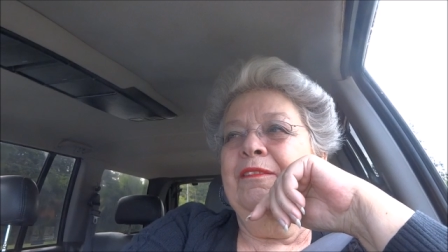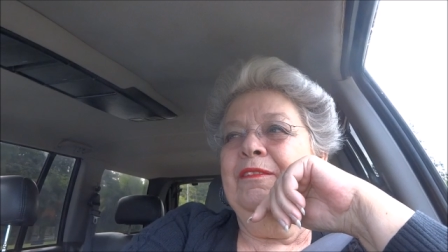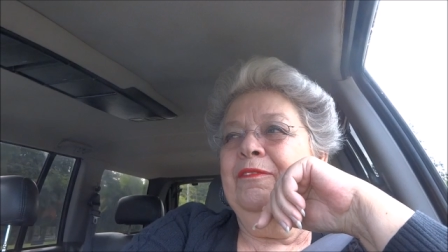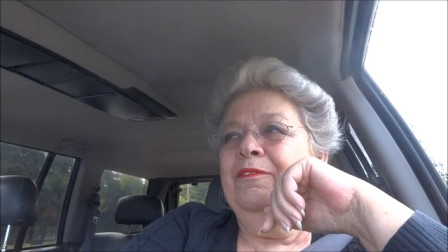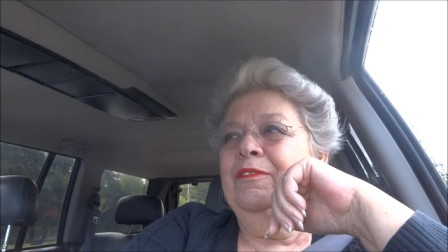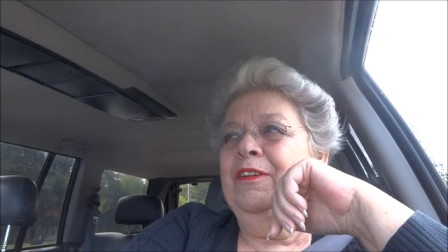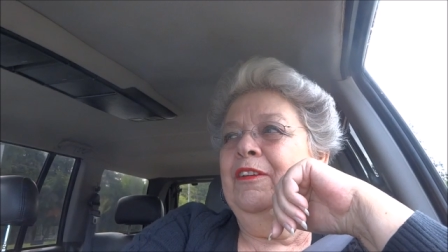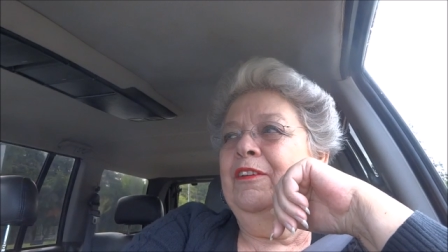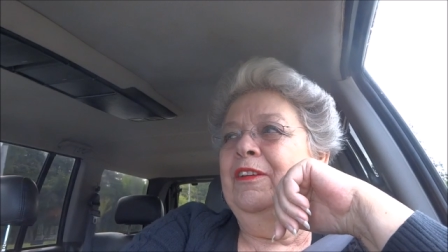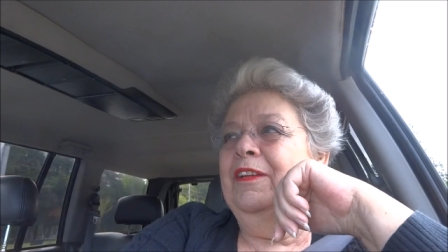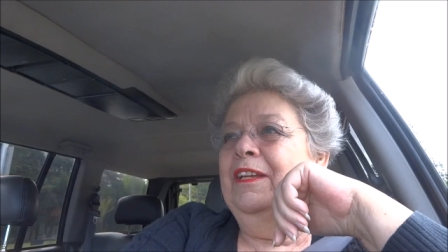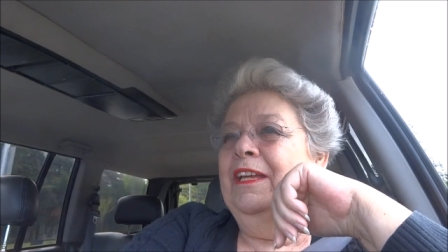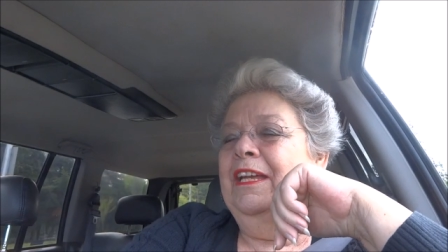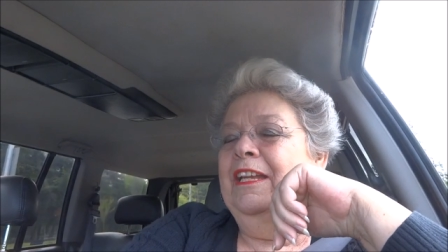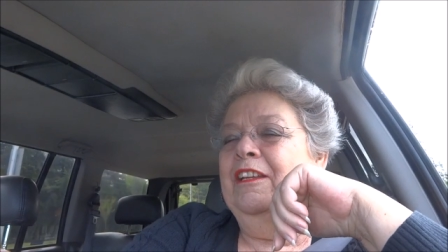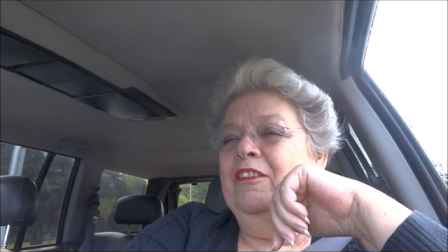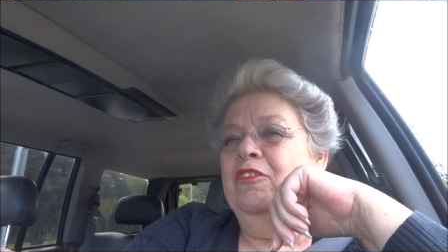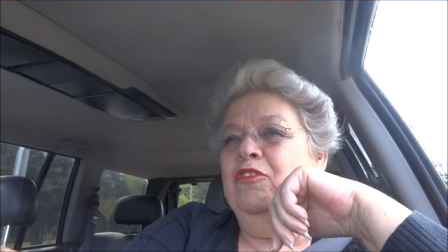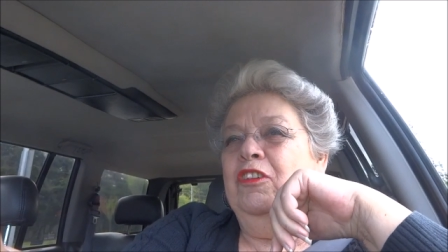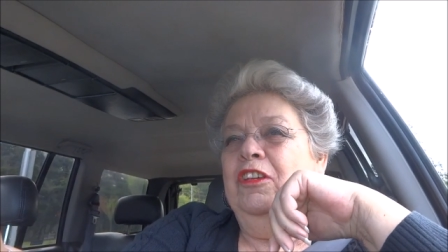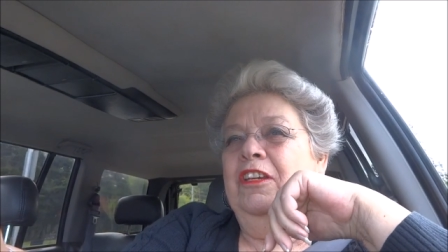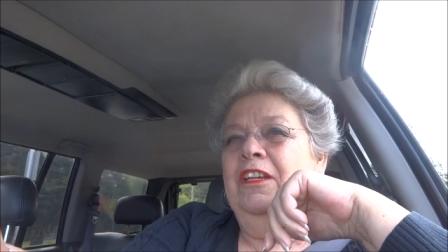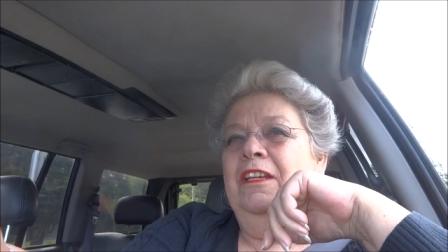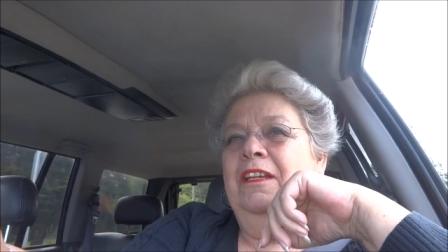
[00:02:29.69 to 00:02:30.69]
very
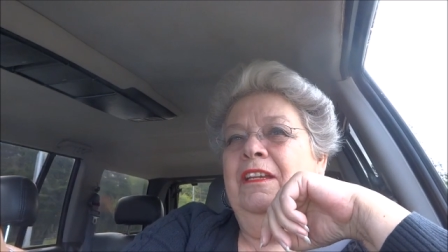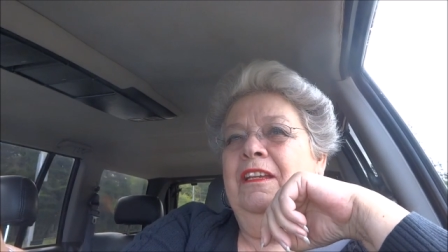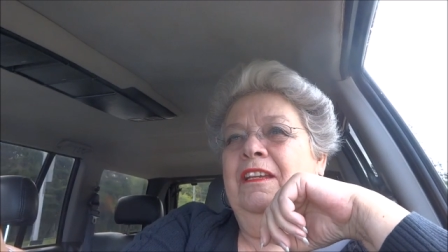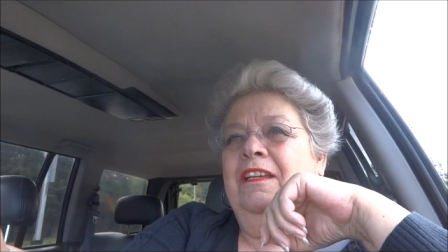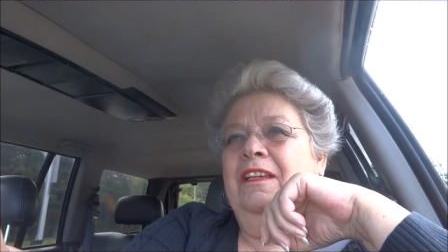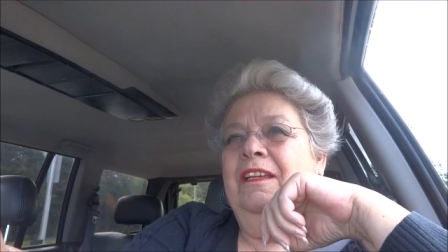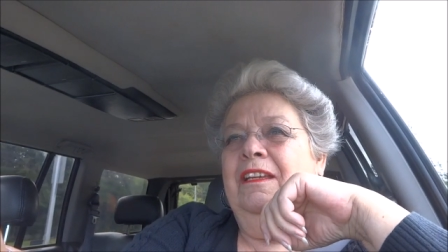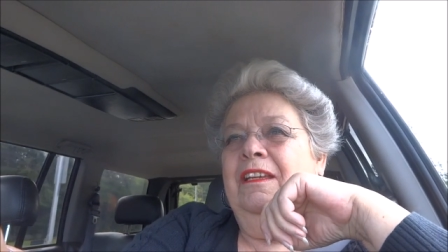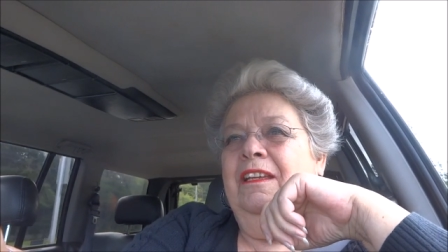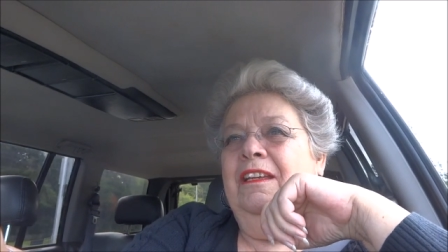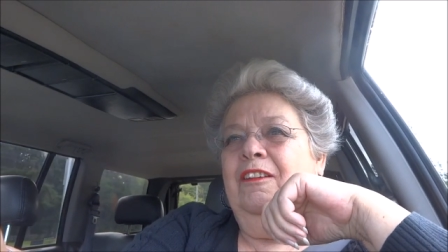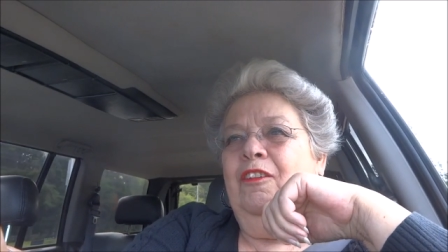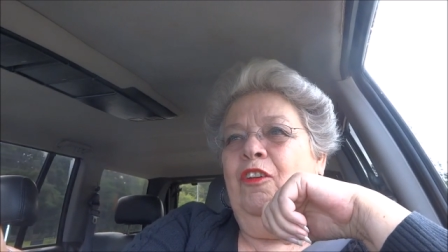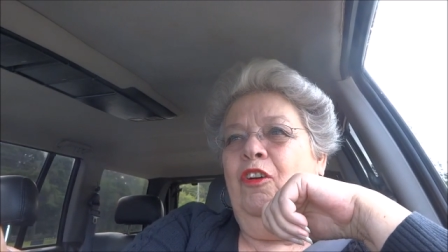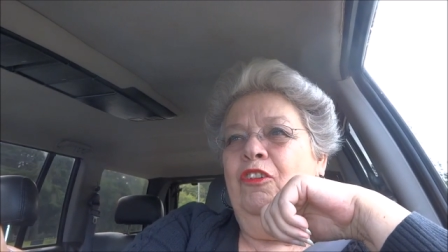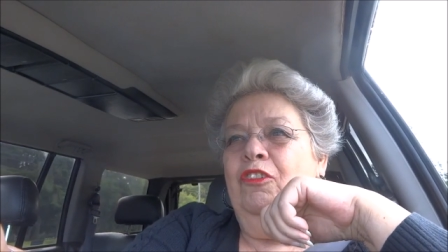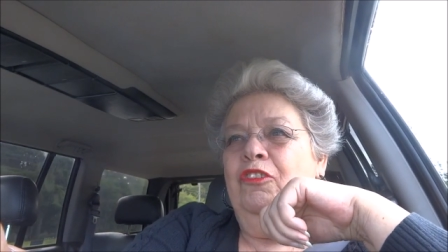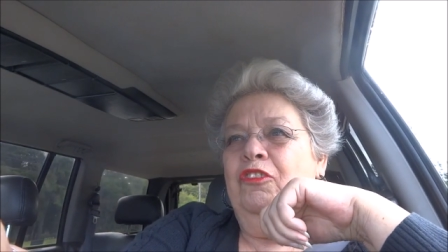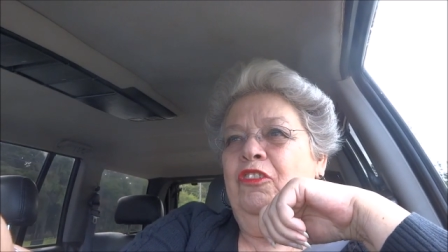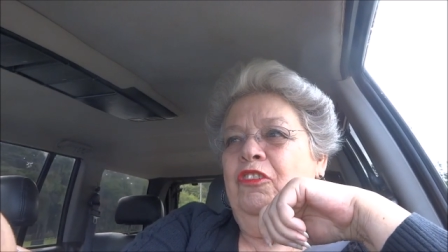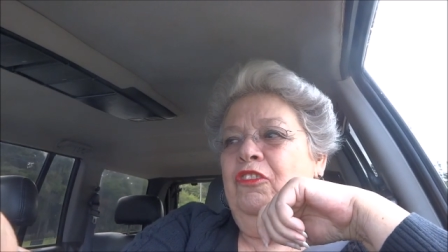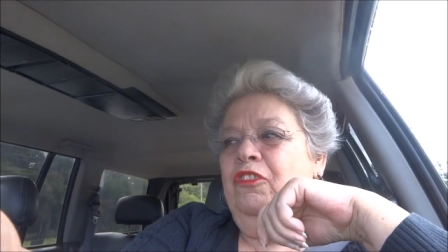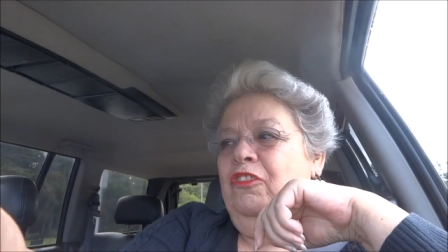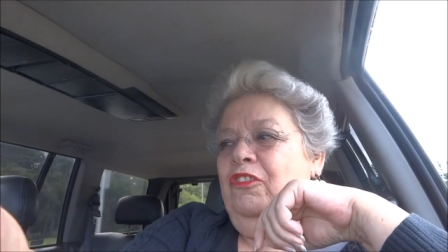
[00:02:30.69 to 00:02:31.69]
energy
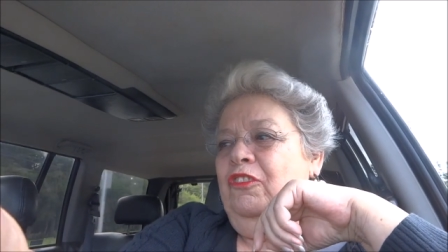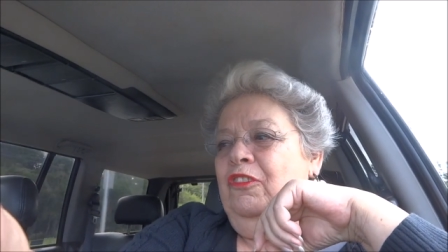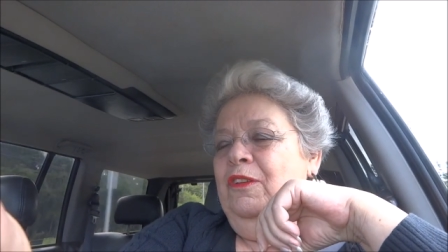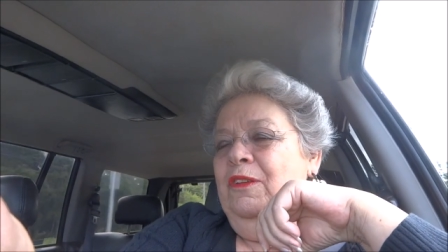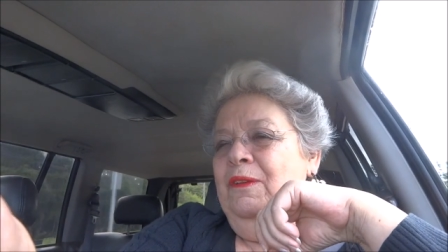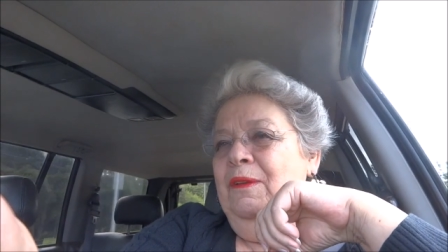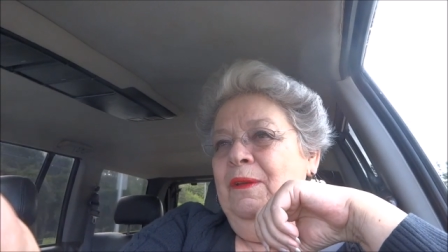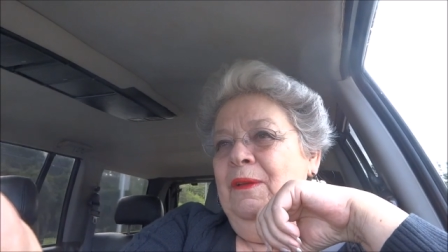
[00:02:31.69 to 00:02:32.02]
conscious.